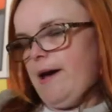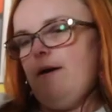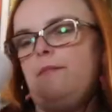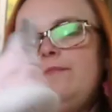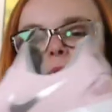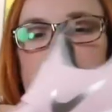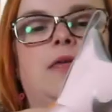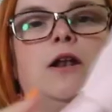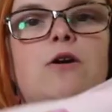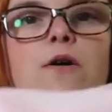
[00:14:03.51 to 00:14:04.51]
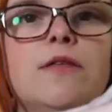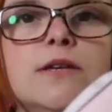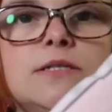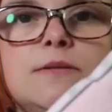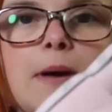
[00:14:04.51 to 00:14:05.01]
And then I got
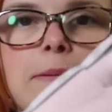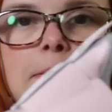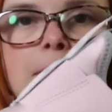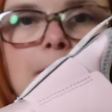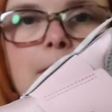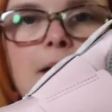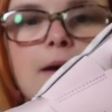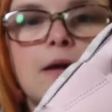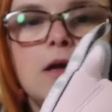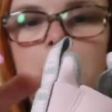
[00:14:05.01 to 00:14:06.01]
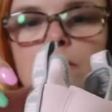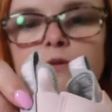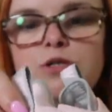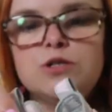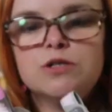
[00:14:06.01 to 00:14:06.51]
this baby pink pair,
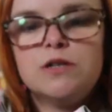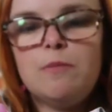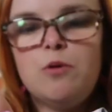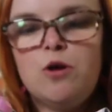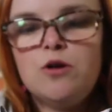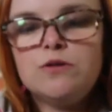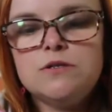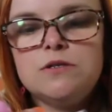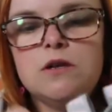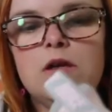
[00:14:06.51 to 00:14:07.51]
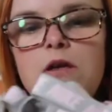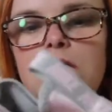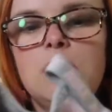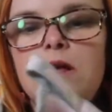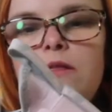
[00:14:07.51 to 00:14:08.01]
which are just like pull-ons.
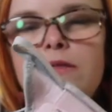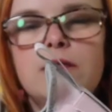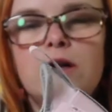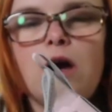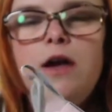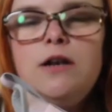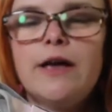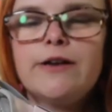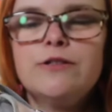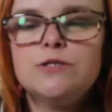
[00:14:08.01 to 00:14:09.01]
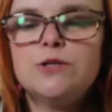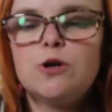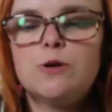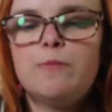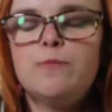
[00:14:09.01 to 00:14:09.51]
They're kind of like the
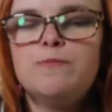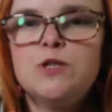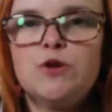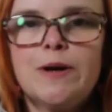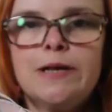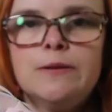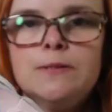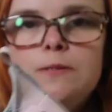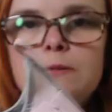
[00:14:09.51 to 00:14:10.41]
sock trainers.